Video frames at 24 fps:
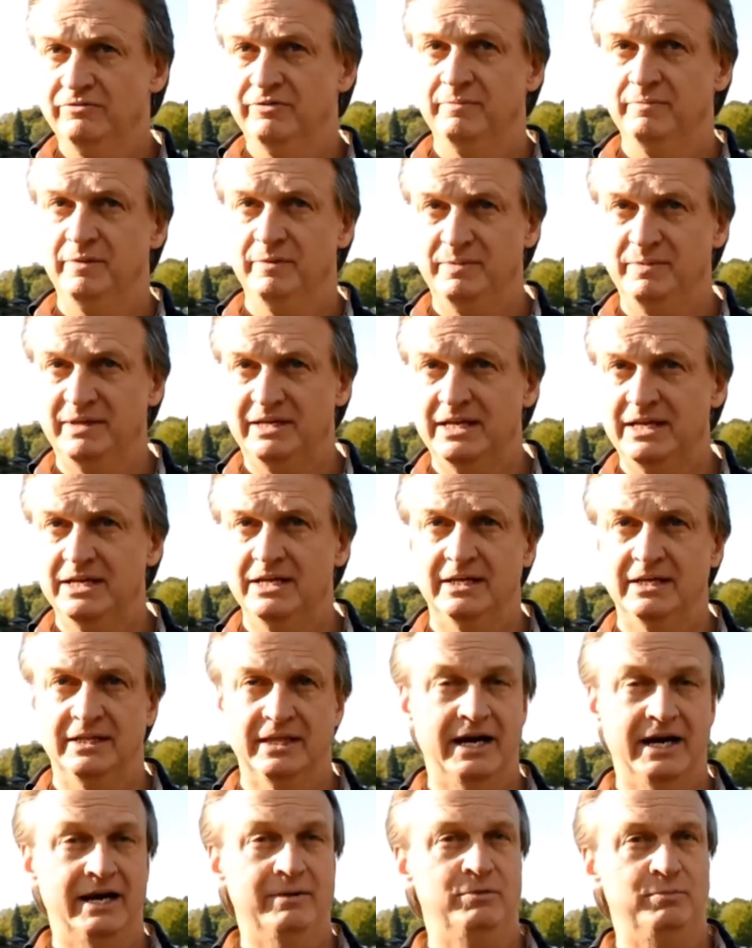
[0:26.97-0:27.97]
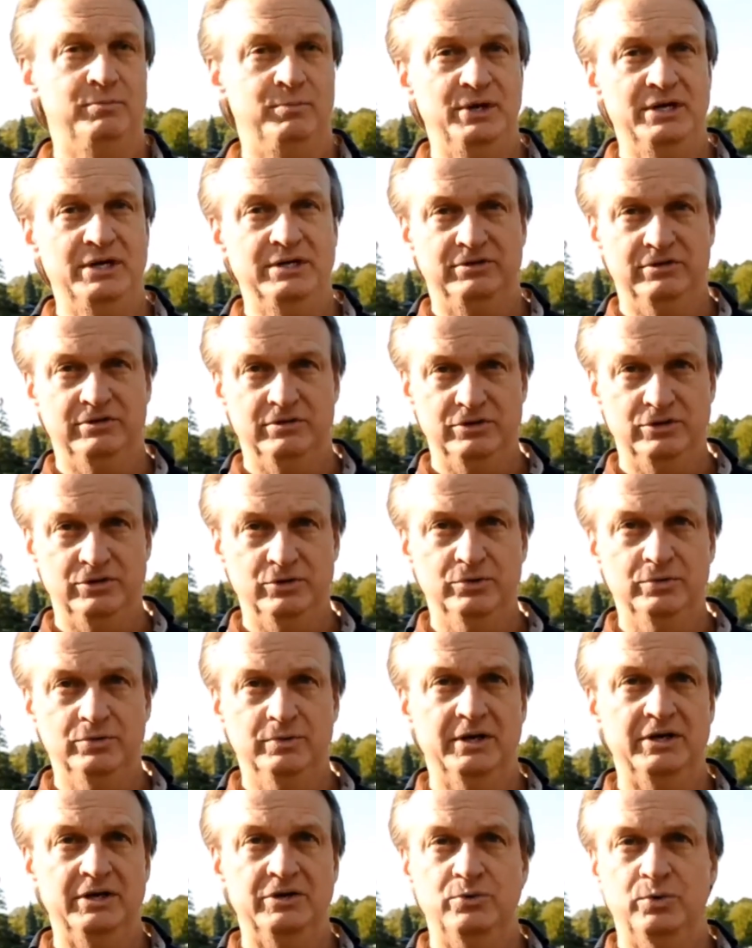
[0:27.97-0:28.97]
from the beginning that I will bring to
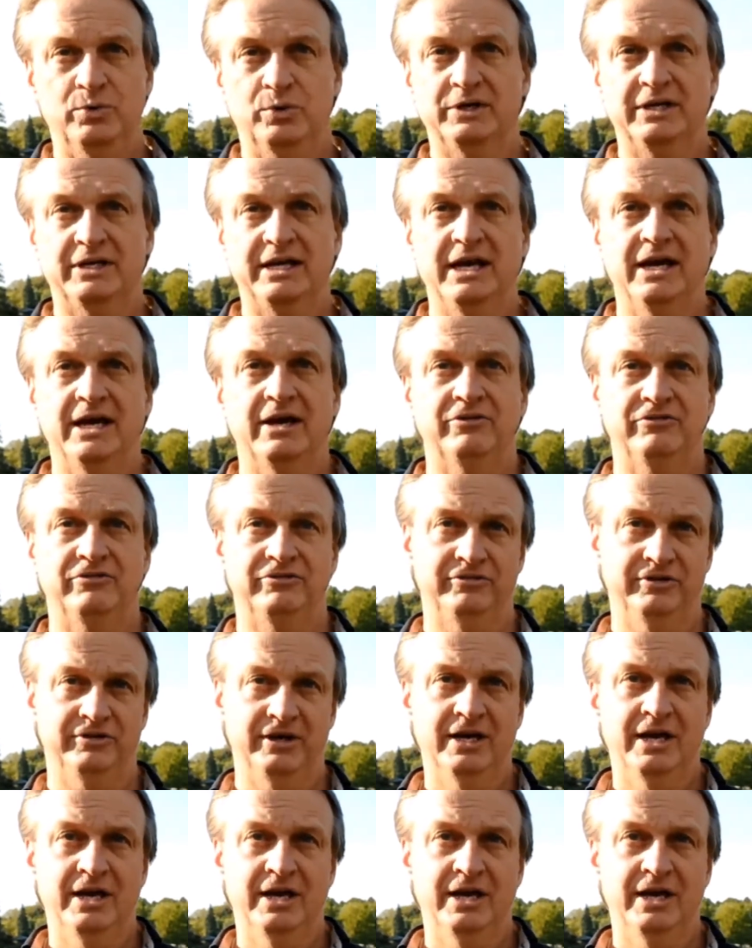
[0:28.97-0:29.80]
you and your guests